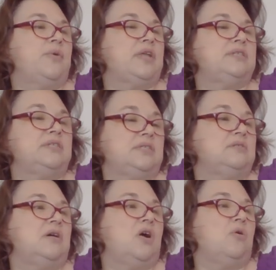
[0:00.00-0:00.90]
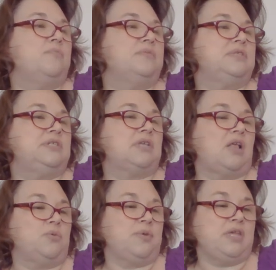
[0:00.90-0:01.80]
Wait, tis oh, tis
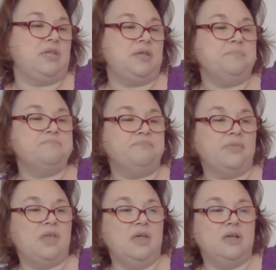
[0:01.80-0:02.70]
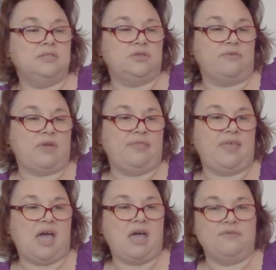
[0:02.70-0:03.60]
Halloweeny. So I've got
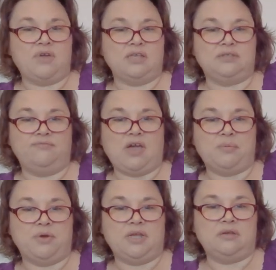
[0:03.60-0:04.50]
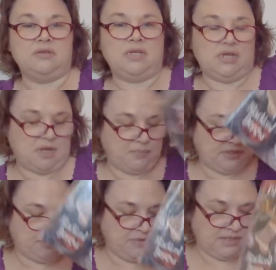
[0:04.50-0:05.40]
that. I've got some fabric kitted up
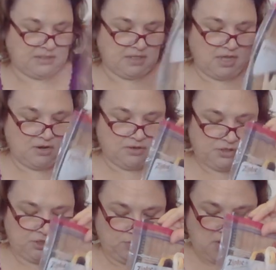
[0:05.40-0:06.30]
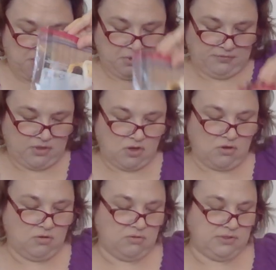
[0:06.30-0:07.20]
and some things in there to do a couple of
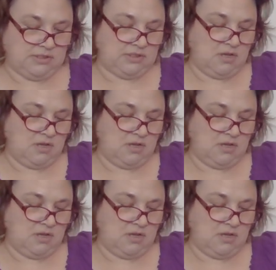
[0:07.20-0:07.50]
those.